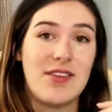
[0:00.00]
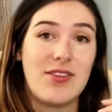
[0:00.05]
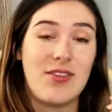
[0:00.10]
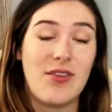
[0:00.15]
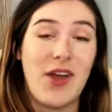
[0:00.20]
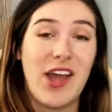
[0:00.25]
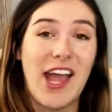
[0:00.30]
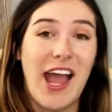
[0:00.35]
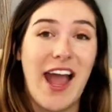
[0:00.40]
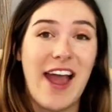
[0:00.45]
So
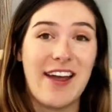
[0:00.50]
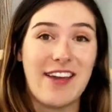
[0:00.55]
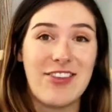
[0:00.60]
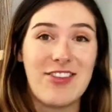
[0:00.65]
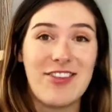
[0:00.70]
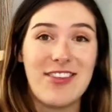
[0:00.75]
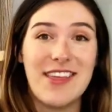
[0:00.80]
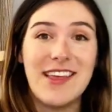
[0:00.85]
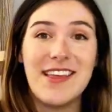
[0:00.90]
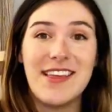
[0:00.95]
I
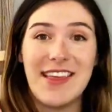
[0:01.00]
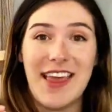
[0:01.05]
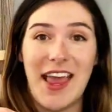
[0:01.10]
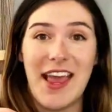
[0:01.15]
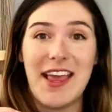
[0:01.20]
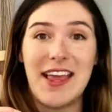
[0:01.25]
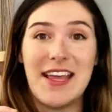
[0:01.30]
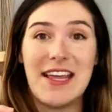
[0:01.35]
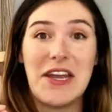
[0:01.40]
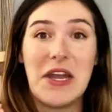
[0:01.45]
actually
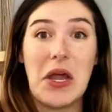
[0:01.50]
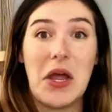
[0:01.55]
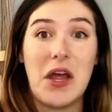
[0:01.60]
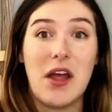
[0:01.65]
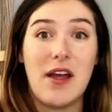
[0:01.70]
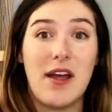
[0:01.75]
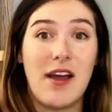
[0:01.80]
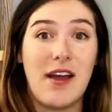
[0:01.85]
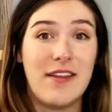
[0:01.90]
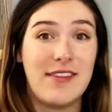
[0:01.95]
gained
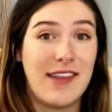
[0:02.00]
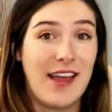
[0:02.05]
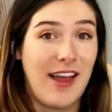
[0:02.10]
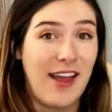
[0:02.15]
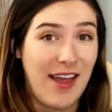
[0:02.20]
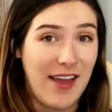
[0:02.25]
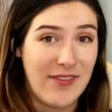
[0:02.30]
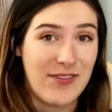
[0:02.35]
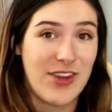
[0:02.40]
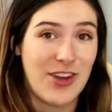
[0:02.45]
on the
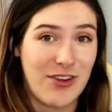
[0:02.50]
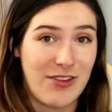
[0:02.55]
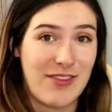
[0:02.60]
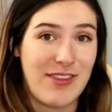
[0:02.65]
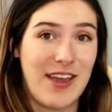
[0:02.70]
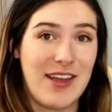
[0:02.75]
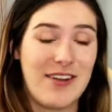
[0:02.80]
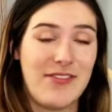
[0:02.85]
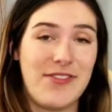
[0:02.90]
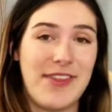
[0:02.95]
heavier
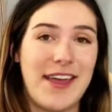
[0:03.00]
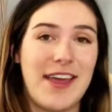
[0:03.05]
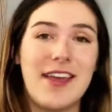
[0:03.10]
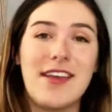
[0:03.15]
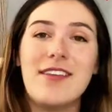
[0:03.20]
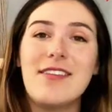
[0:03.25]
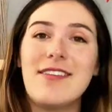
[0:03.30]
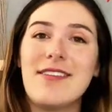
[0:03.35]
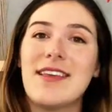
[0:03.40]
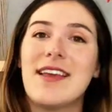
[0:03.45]
side of
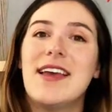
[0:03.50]
things.